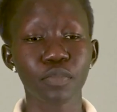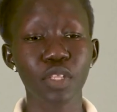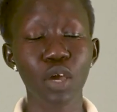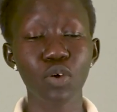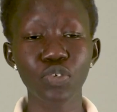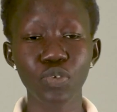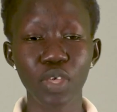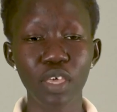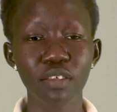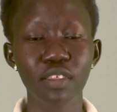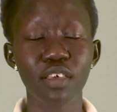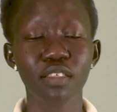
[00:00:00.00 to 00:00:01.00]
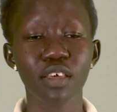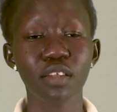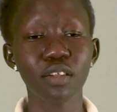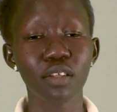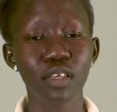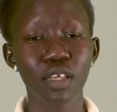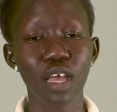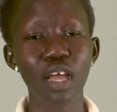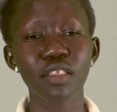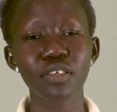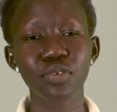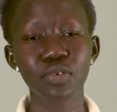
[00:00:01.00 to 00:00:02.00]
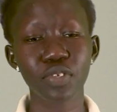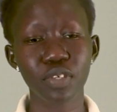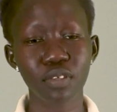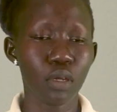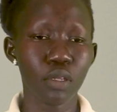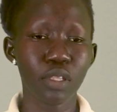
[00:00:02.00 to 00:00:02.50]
They're also healthier than other sources.